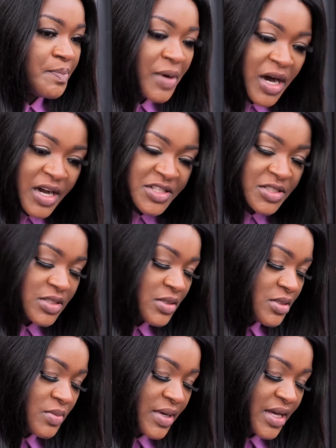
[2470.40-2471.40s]
barged
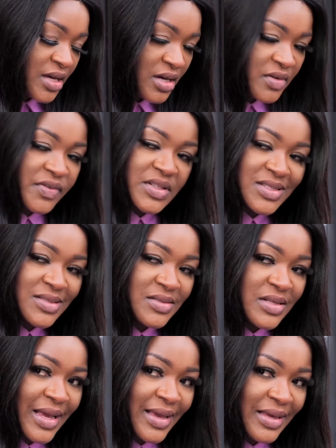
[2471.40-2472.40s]
into my office
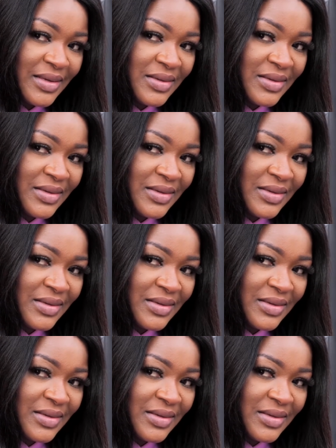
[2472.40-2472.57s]
today